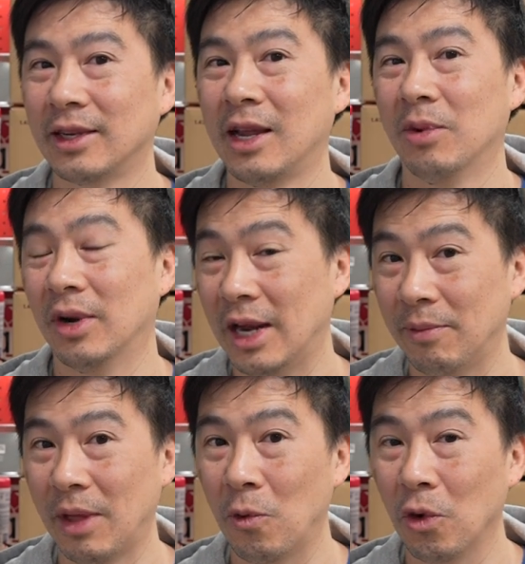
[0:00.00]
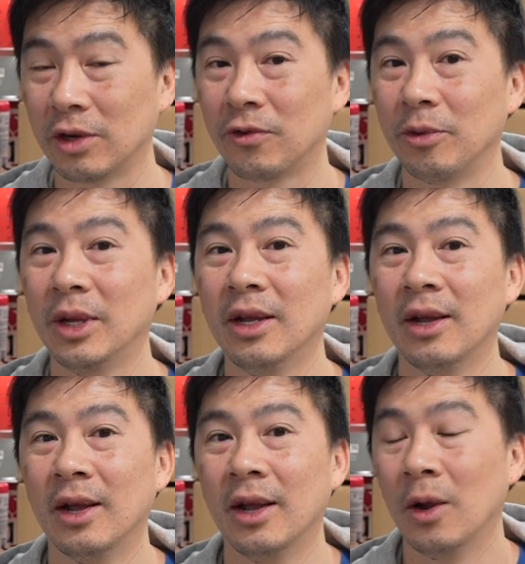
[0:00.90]
name or a name that worked for me,
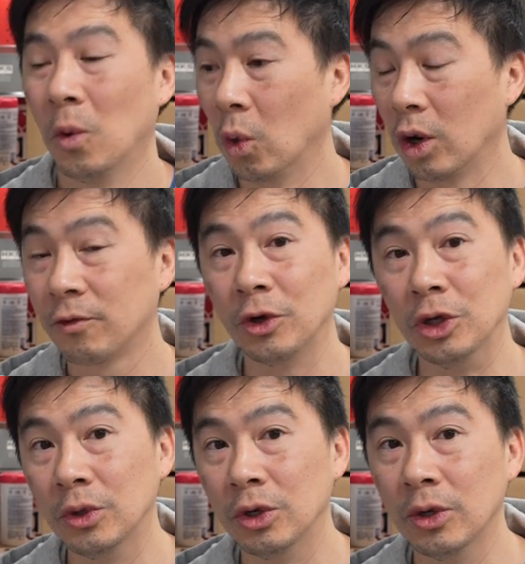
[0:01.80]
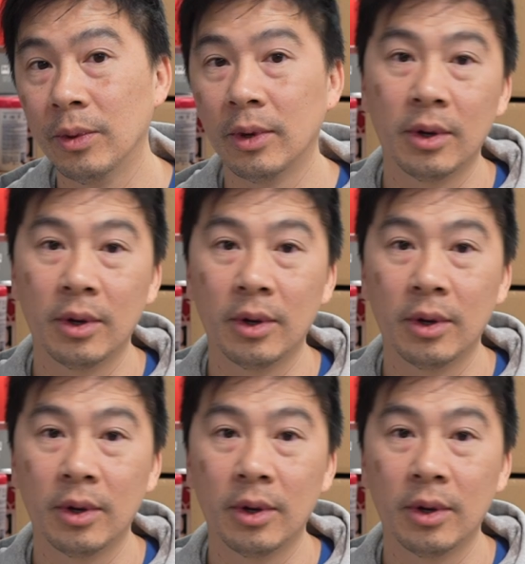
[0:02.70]
worked for YouTube,